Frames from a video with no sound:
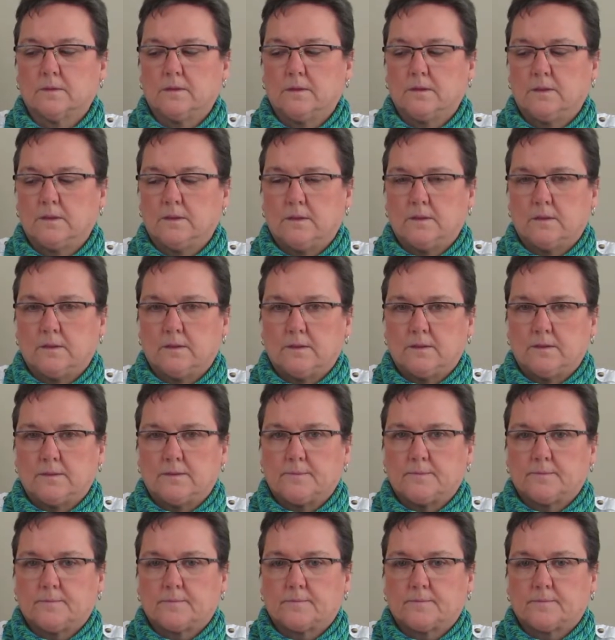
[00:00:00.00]

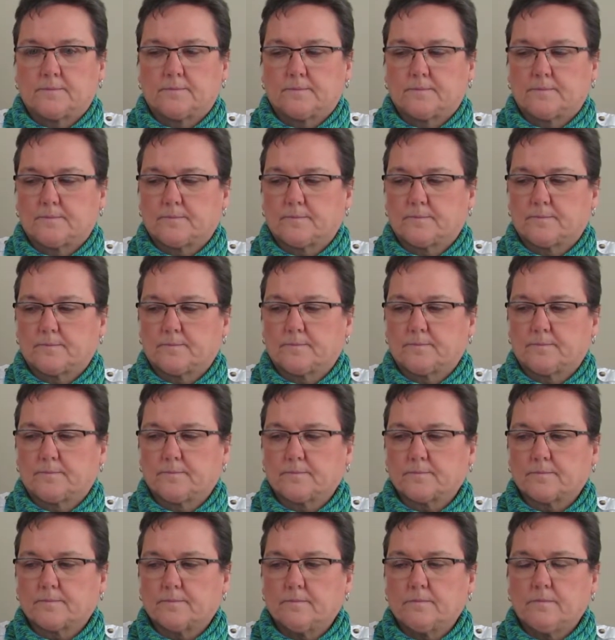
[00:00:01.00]

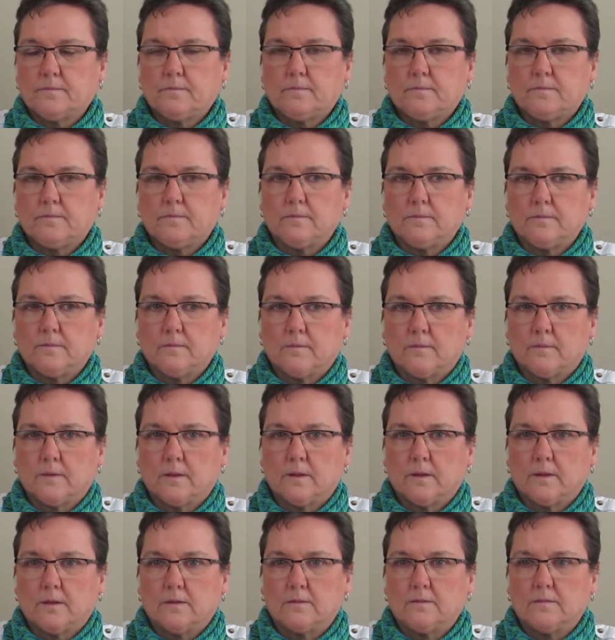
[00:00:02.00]

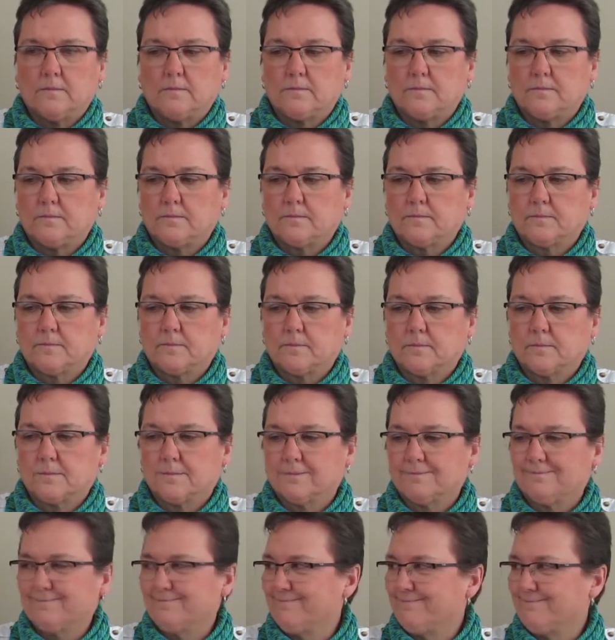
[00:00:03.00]

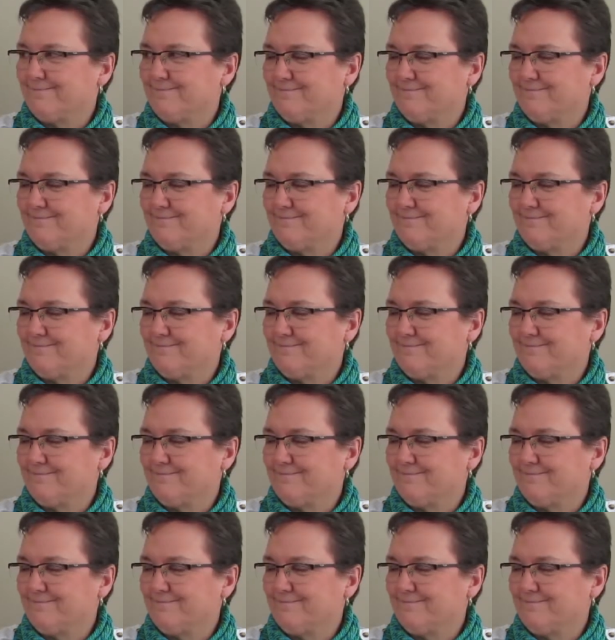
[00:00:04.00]
(silent)